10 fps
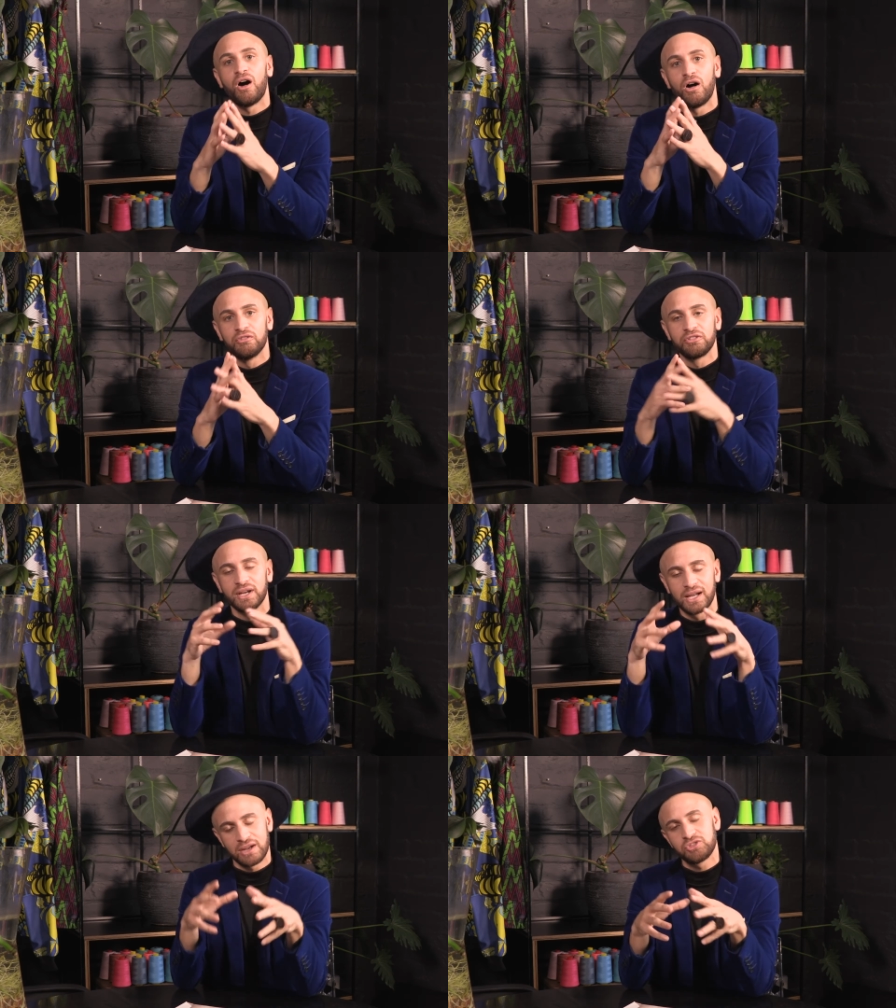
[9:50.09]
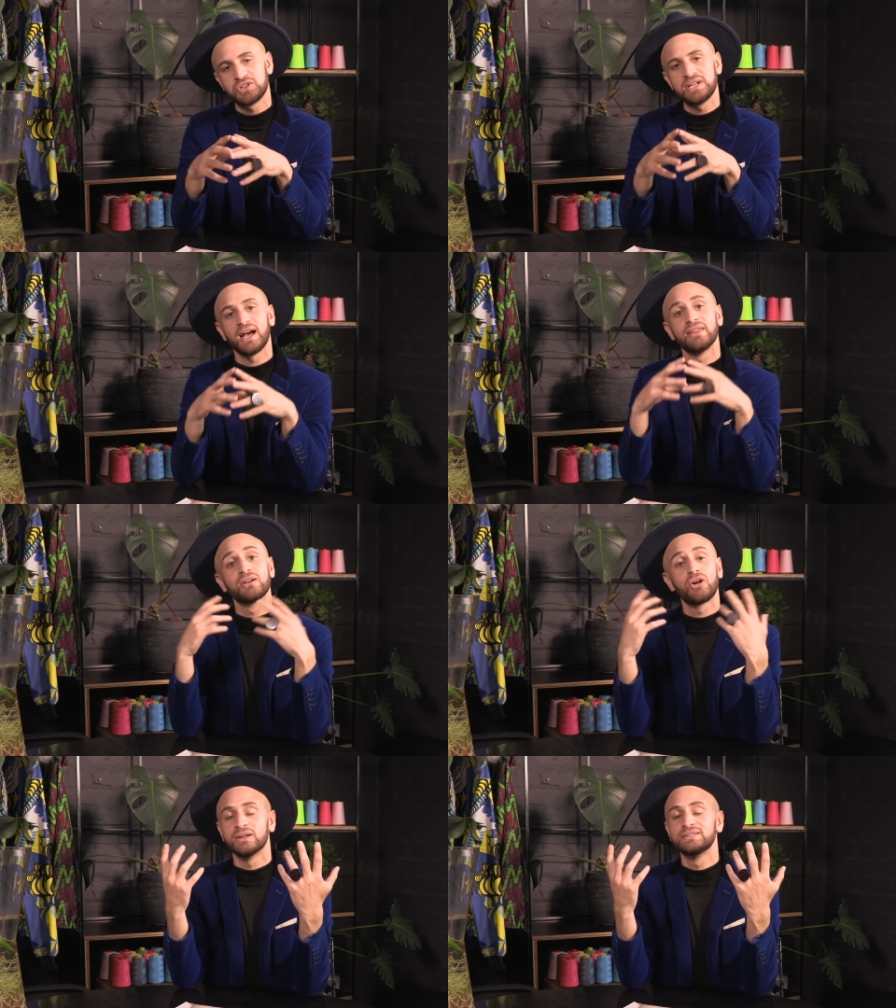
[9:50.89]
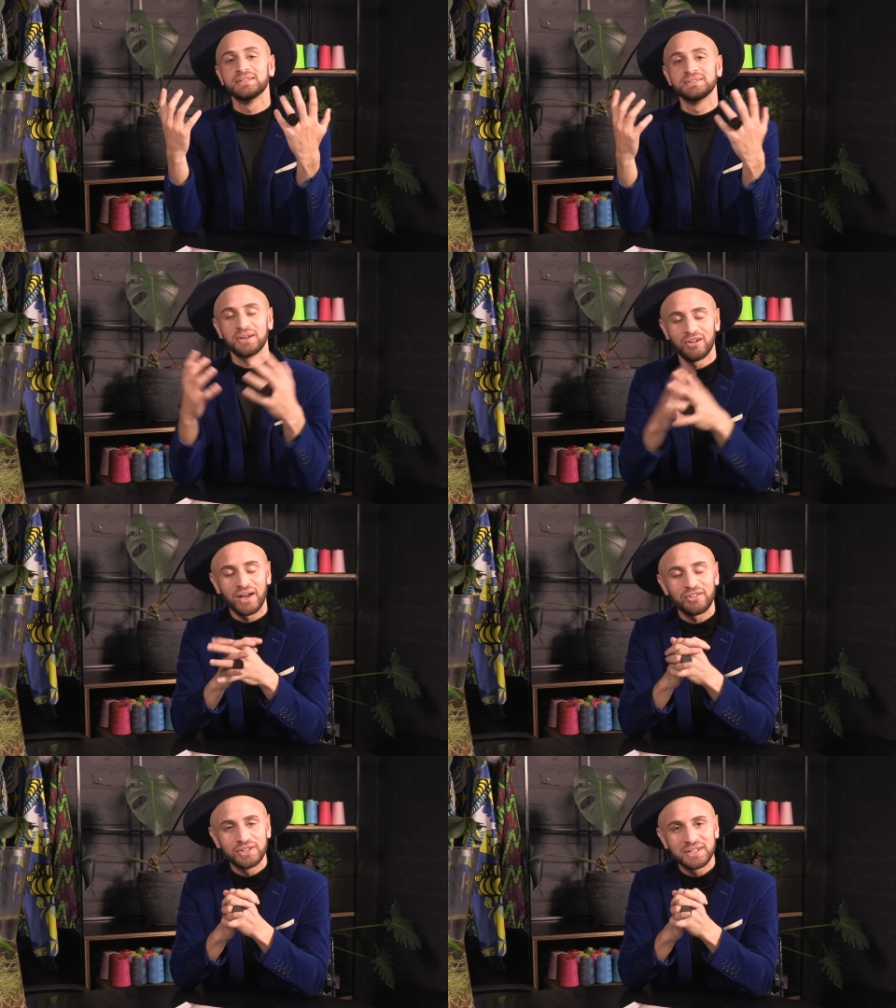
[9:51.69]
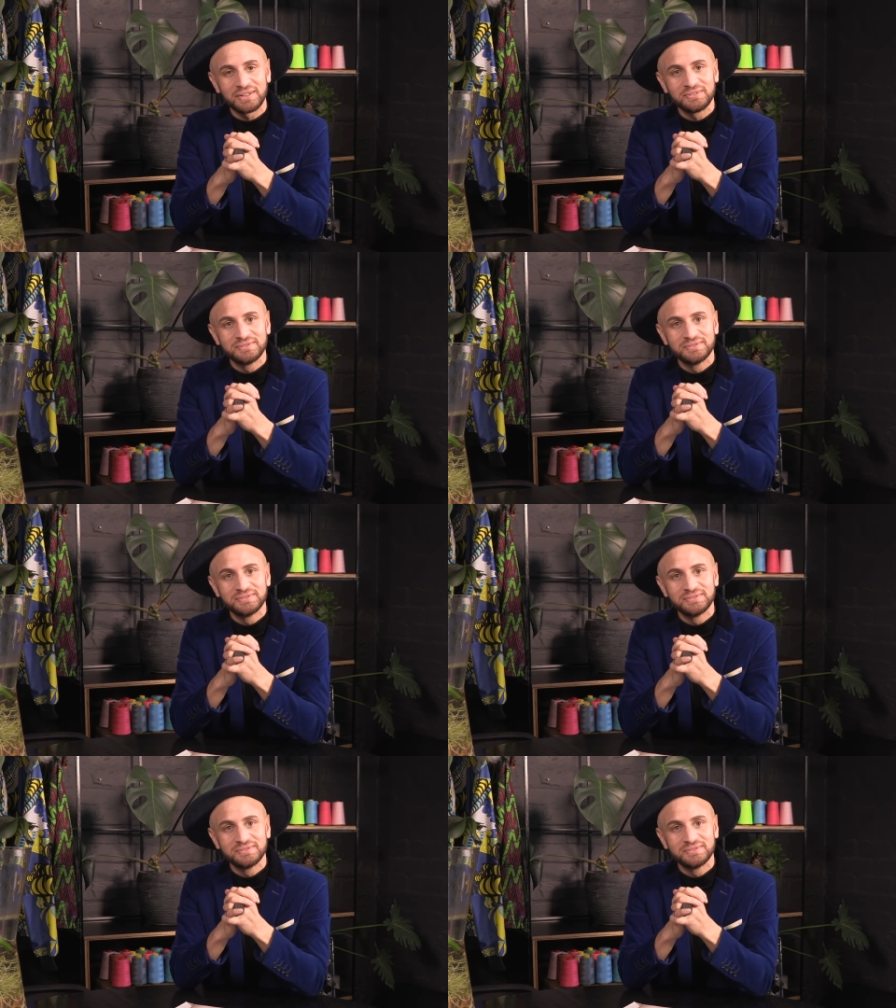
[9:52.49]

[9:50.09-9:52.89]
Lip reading: of the country and the continent of Africa.